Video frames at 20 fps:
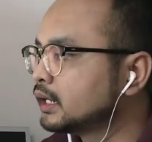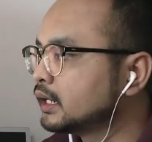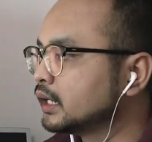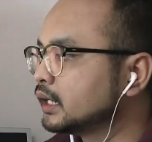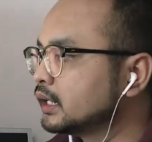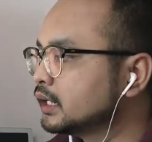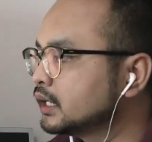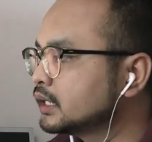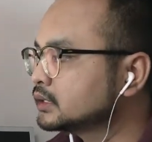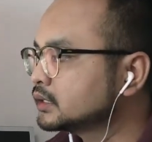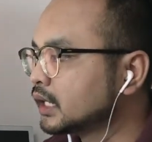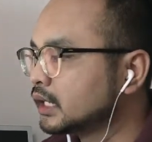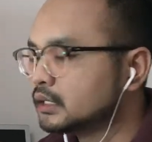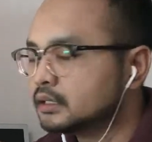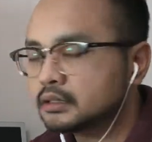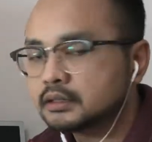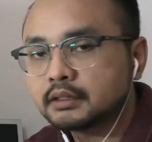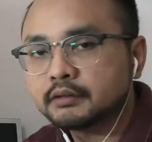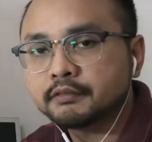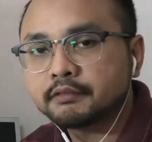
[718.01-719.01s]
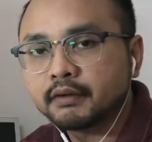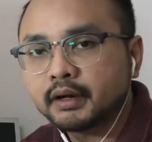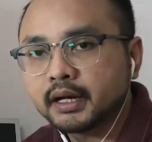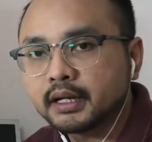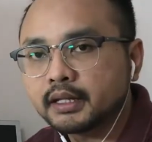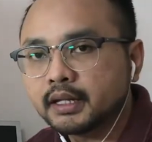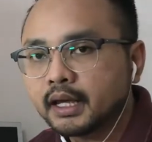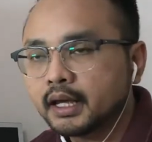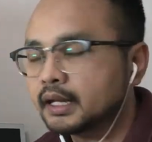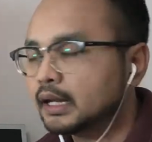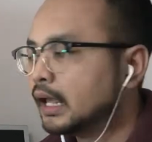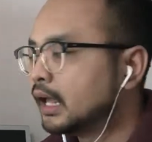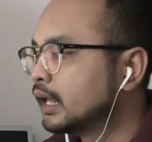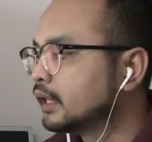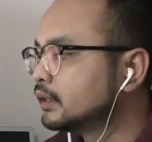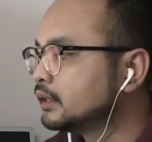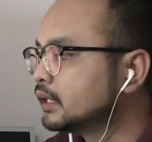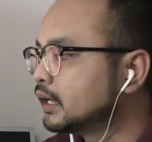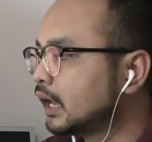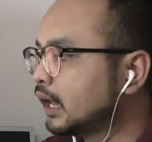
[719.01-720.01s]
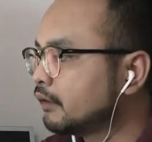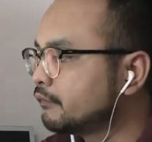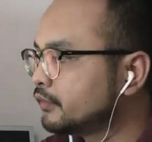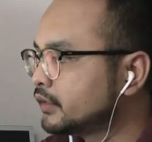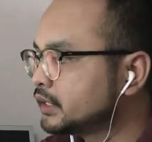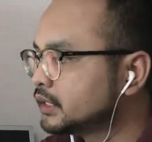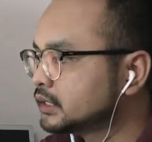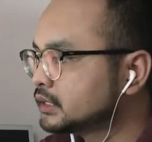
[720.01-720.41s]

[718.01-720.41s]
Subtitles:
and it is identified that the